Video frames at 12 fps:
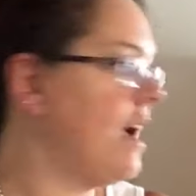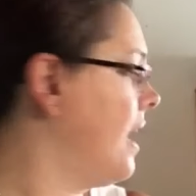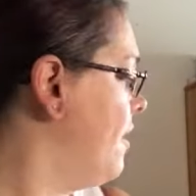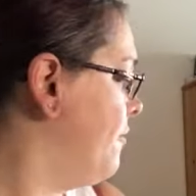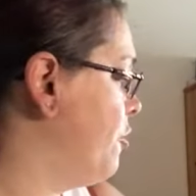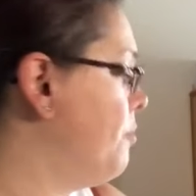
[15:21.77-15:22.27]

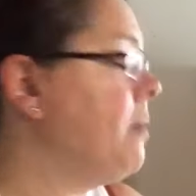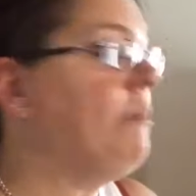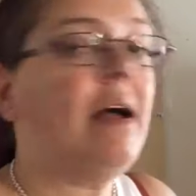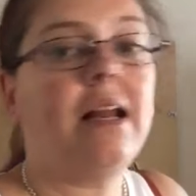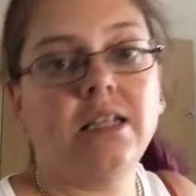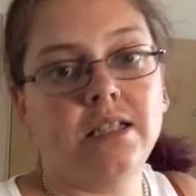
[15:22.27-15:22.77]
Out of all my
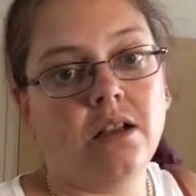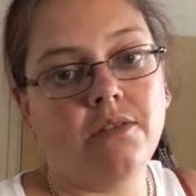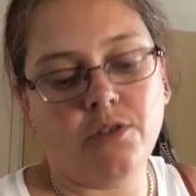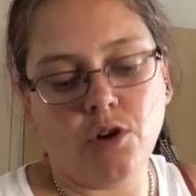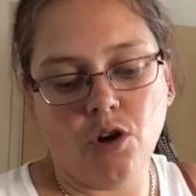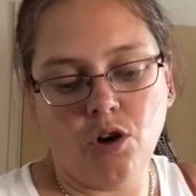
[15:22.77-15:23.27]
palettes that
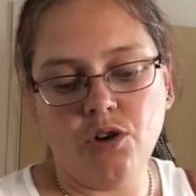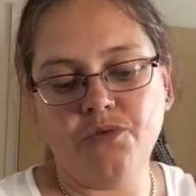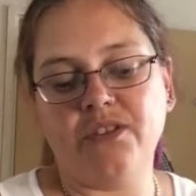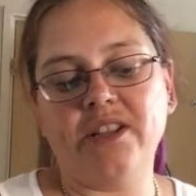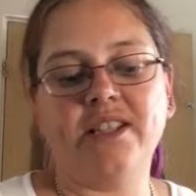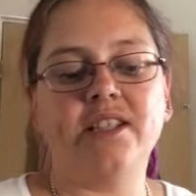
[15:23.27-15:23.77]
I've
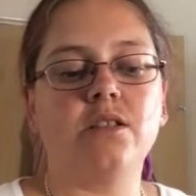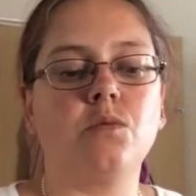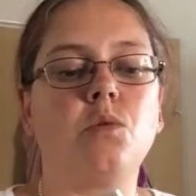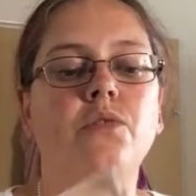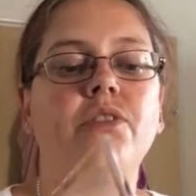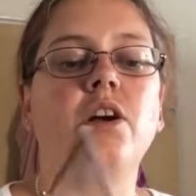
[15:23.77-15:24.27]
got, this is the
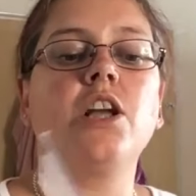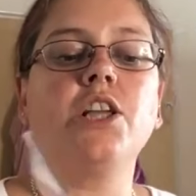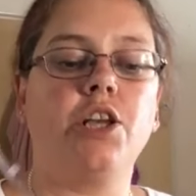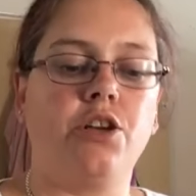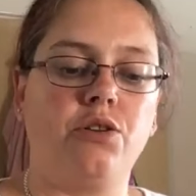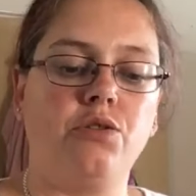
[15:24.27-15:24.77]
one that I
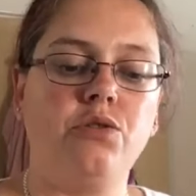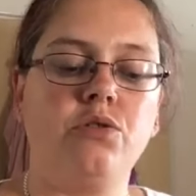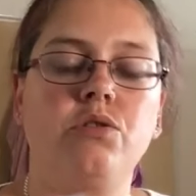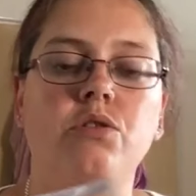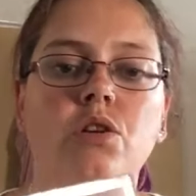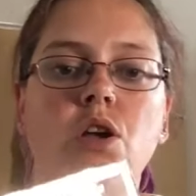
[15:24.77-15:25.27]
use
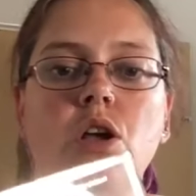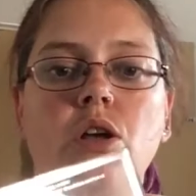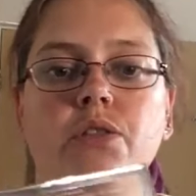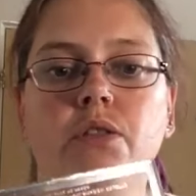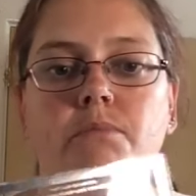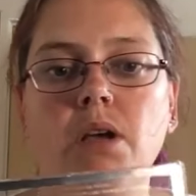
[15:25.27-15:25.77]

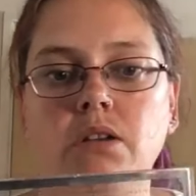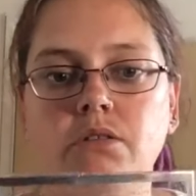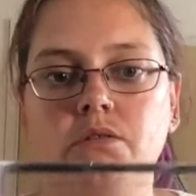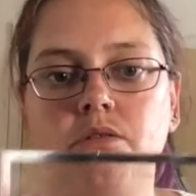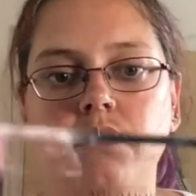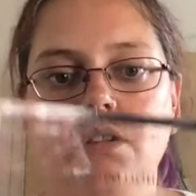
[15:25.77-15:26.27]
the
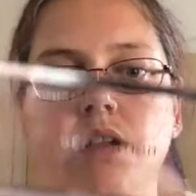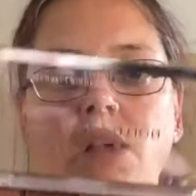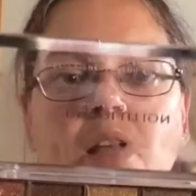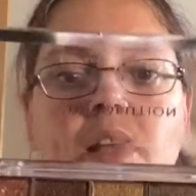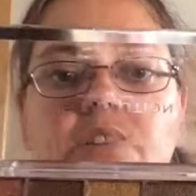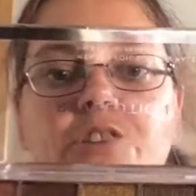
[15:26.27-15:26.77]
most,
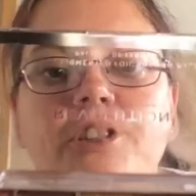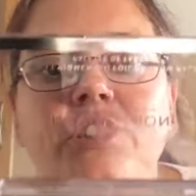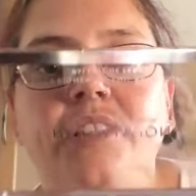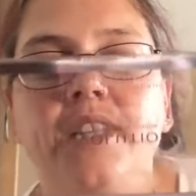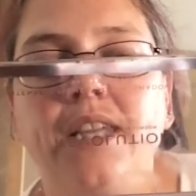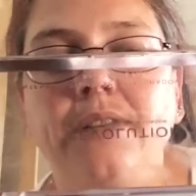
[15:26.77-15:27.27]
as you can
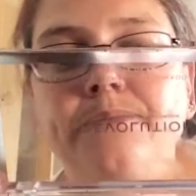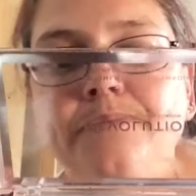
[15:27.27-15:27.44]
see.